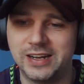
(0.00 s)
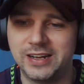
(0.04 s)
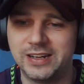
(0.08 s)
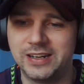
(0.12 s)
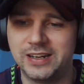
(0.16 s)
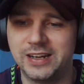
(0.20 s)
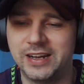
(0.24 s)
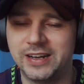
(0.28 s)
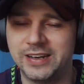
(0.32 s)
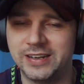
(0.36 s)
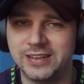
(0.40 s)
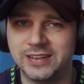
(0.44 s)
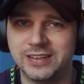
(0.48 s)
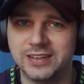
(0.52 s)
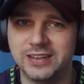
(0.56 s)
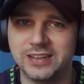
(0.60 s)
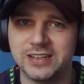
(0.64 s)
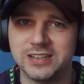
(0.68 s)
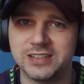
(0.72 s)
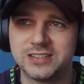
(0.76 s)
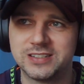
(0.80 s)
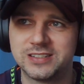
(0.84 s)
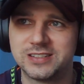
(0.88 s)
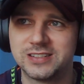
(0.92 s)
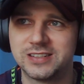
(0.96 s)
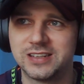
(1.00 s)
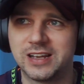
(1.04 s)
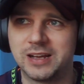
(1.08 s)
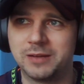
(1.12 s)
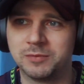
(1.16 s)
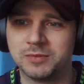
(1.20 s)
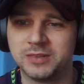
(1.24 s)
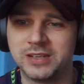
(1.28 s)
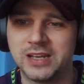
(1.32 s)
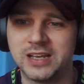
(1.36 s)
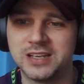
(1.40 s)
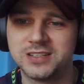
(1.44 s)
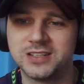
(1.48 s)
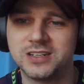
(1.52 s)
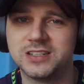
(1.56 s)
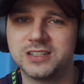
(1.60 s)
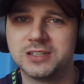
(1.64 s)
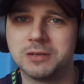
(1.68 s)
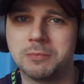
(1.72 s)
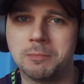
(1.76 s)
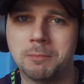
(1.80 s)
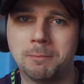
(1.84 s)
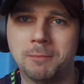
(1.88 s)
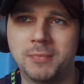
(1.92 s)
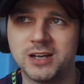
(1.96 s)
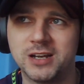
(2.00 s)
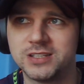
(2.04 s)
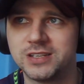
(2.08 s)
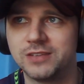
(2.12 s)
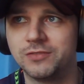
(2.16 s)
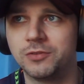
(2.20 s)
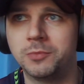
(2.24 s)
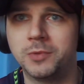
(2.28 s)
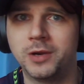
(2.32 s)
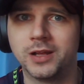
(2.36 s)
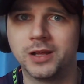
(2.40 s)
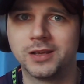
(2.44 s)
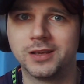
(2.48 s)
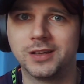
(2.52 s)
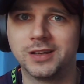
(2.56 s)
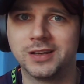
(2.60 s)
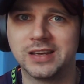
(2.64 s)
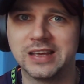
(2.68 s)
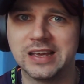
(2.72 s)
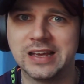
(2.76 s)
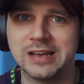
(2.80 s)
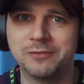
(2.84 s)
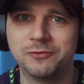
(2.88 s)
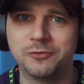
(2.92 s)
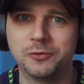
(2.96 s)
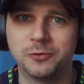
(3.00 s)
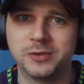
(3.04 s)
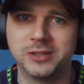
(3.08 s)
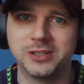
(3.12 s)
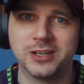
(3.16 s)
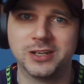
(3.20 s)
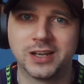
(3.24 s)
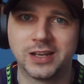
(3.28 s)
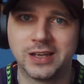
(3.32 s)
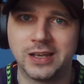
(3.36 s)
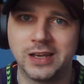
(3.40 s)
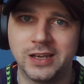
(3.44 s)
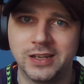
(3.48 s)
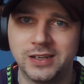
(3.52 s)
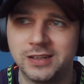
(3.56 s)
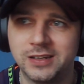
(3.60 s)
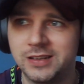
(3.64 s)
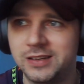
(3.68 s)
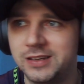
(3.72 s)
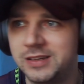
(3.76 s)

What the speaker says: And it's, I'm guessing it's a massive American game for when you're a kid.